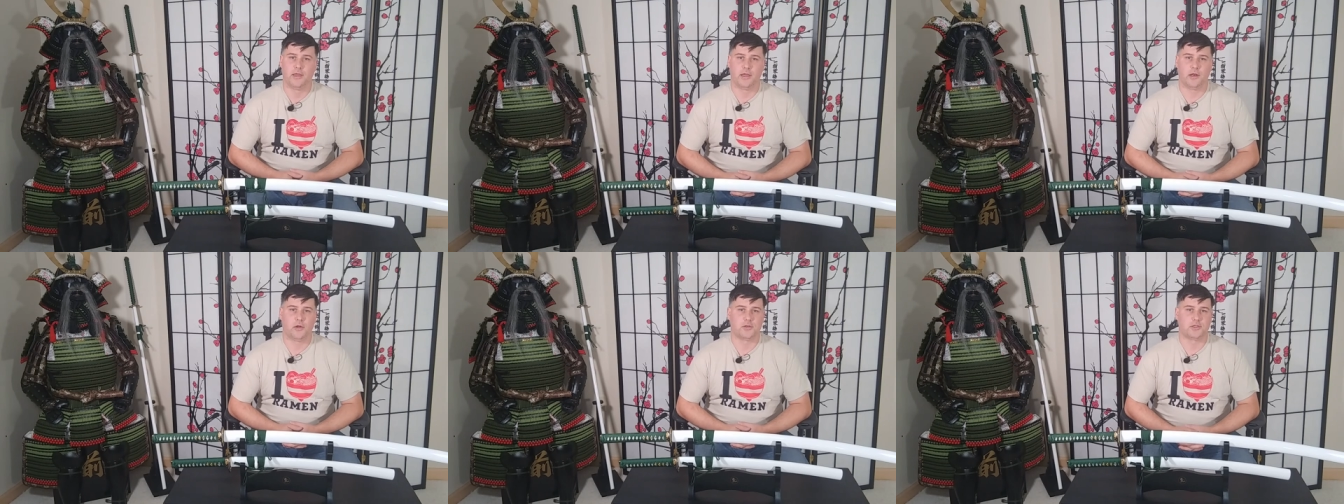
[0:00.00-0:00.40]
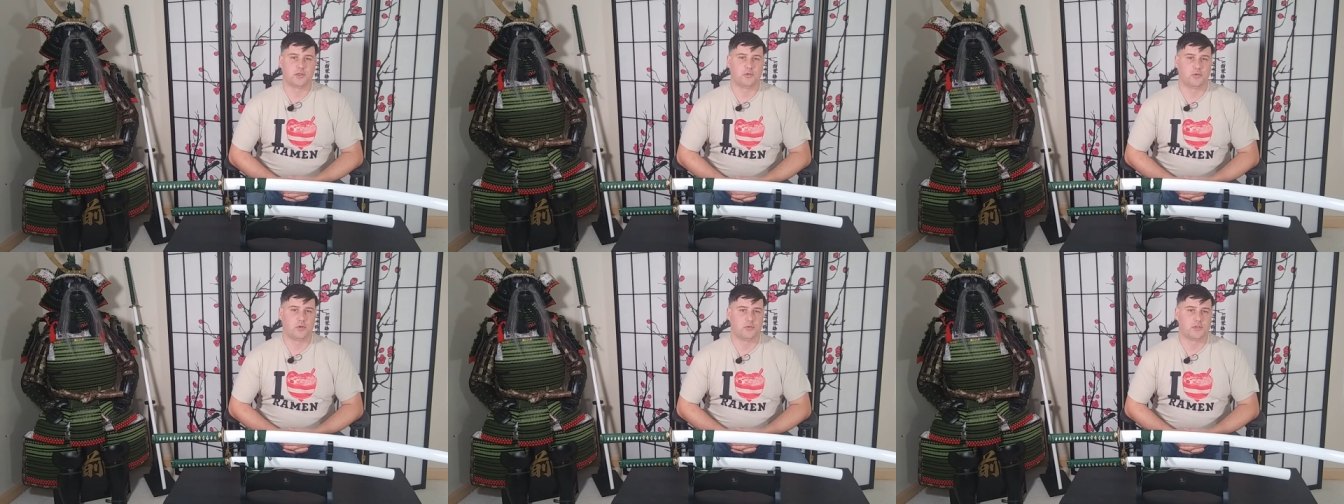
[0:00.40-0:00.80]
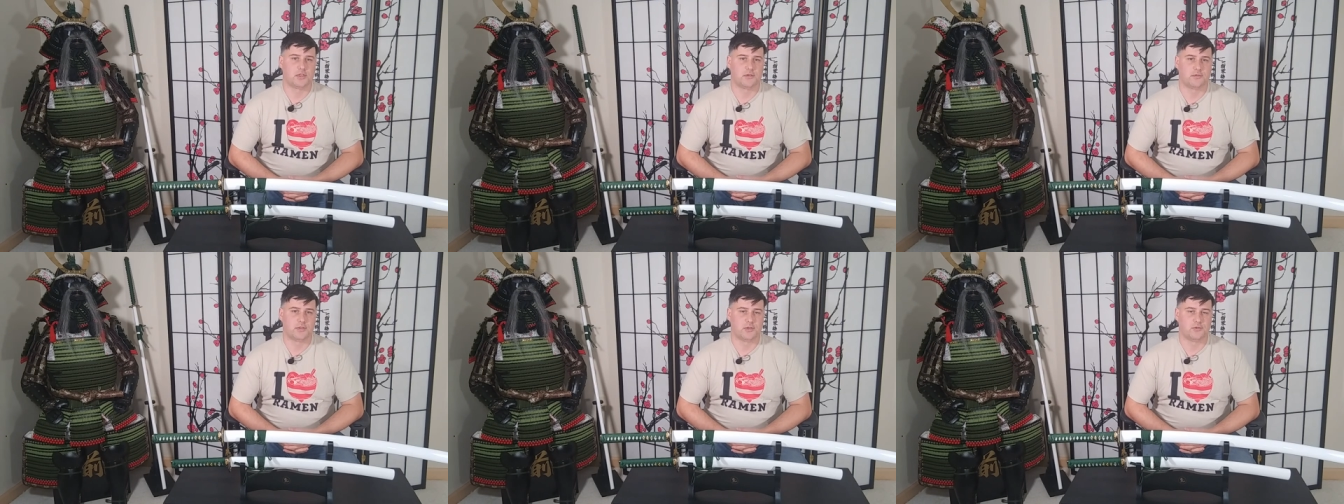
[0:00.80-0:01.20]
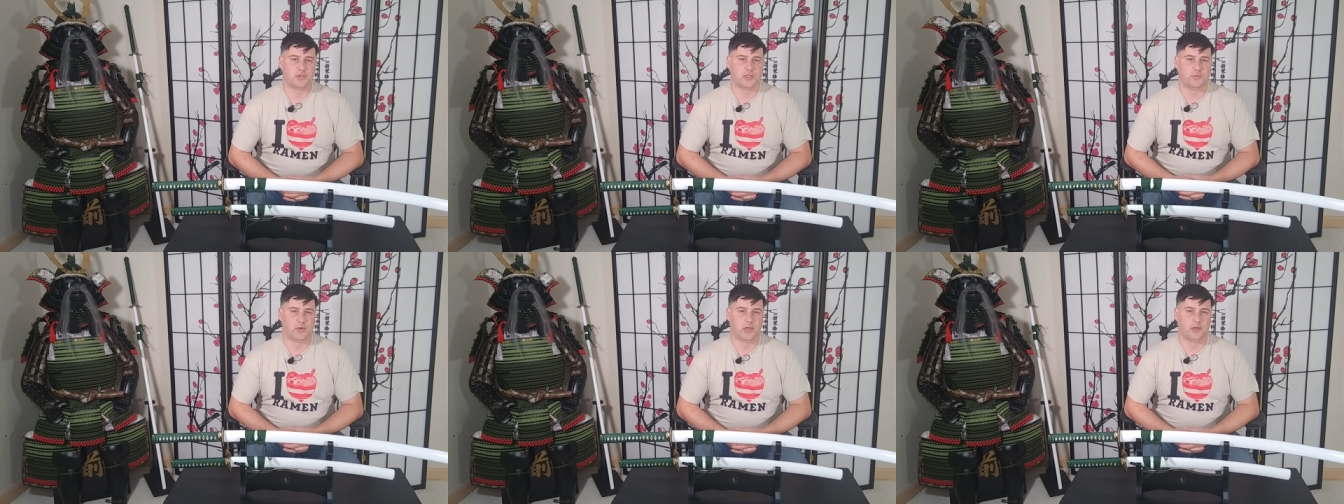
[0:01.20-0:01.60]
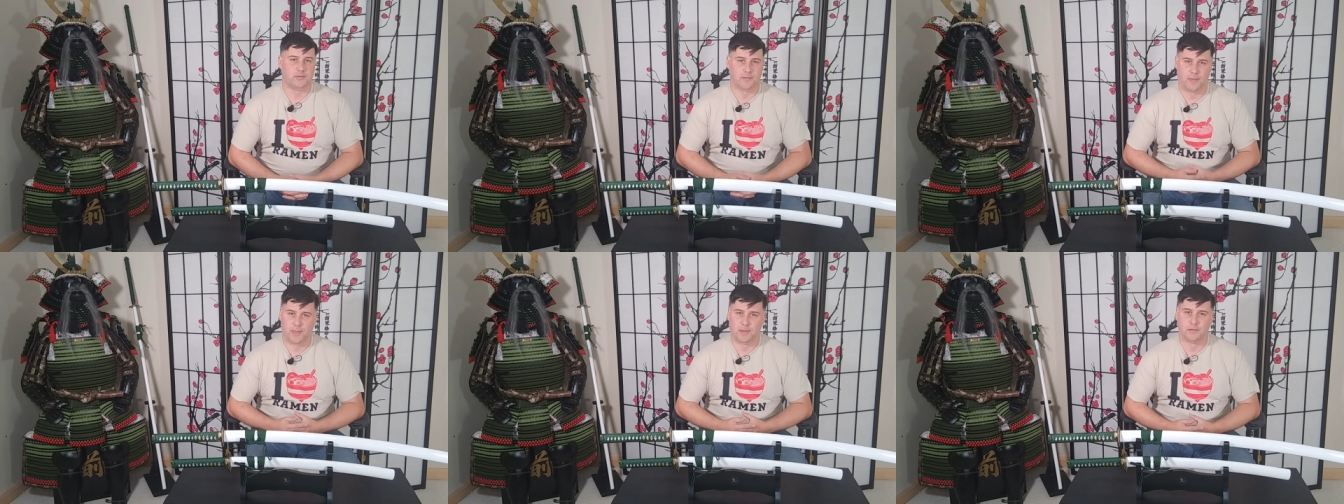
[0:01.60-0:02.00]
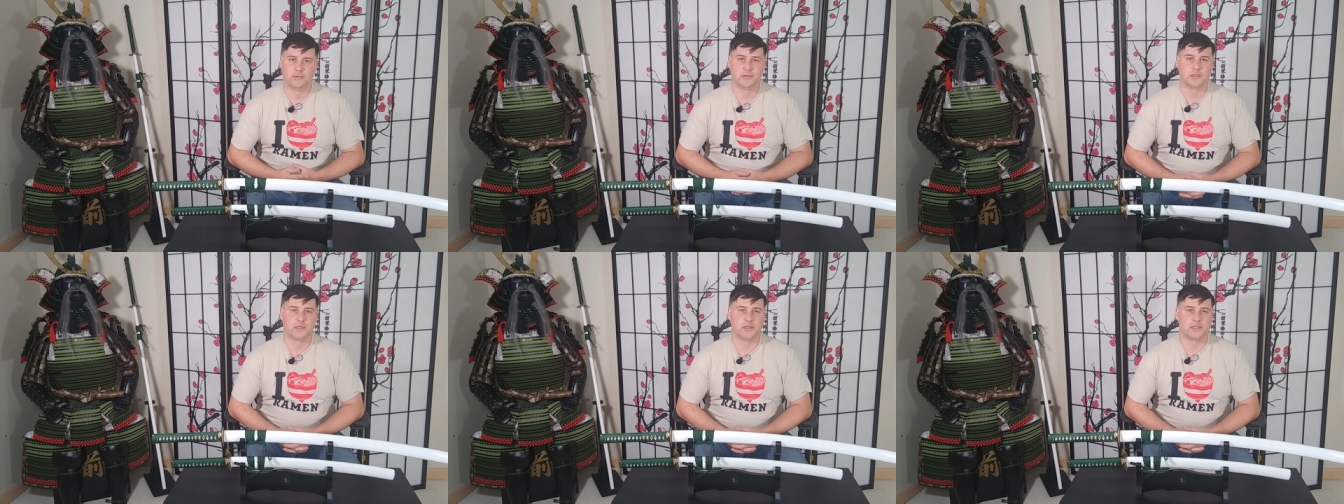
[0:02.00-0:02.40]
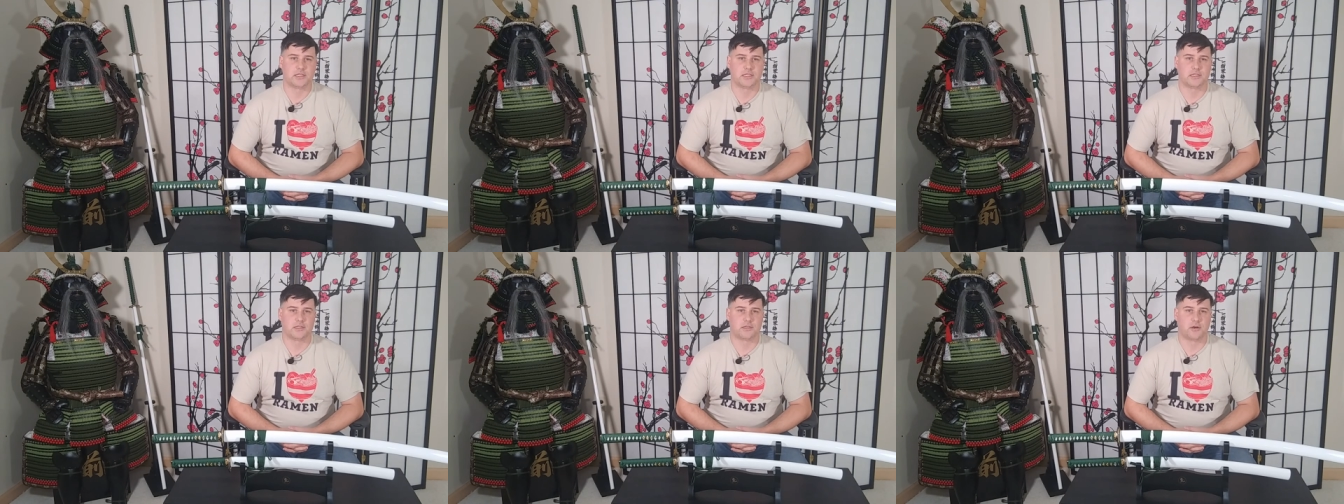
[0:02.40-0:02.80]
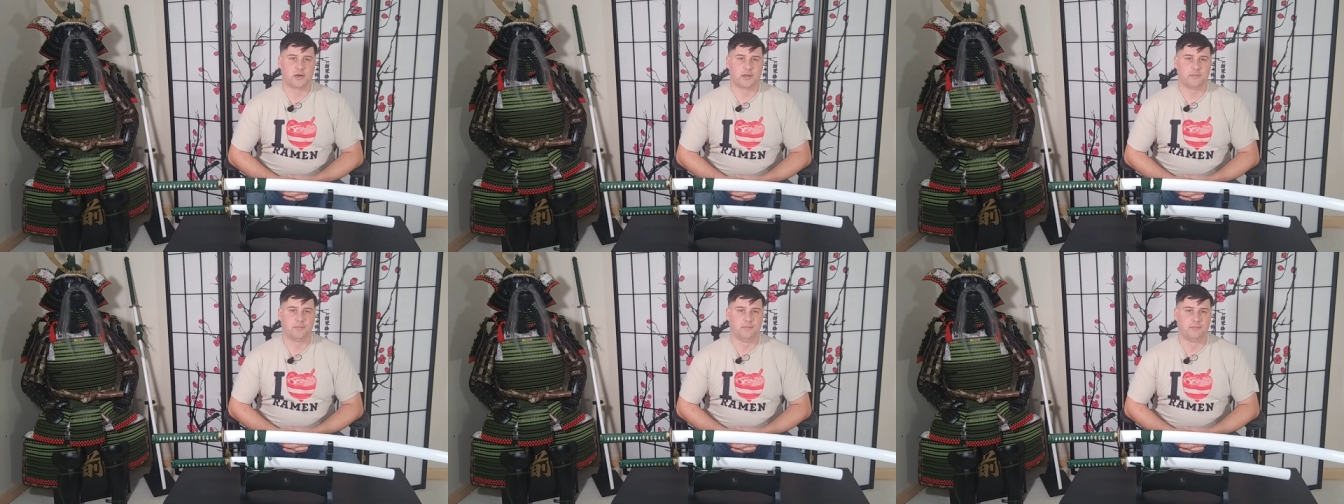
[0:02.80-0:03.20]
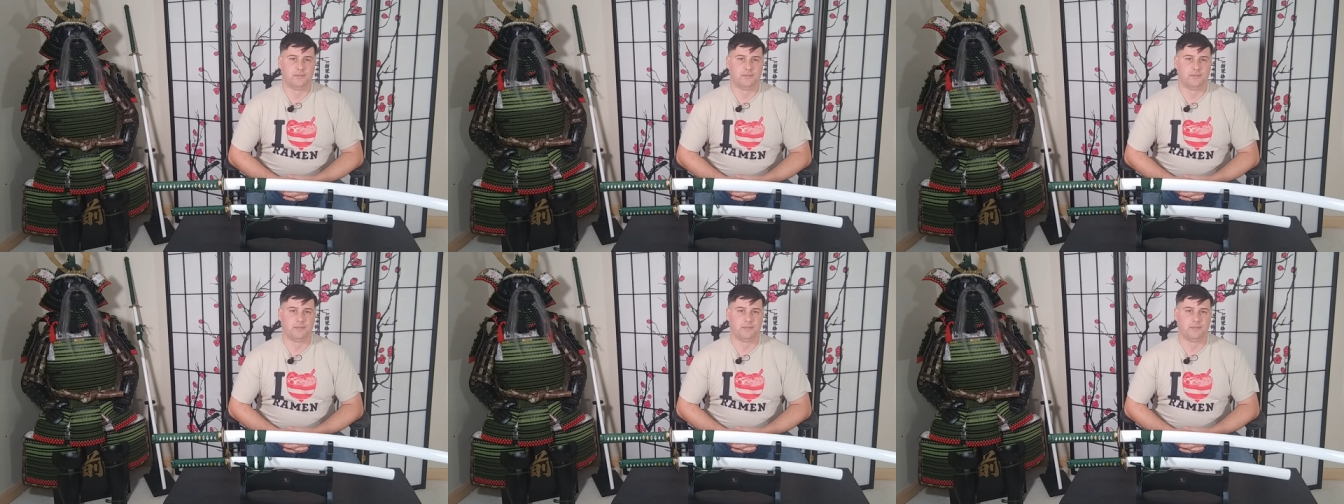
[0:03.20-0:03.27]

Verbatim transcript: and also Ghost of Tsushima. So let's get started.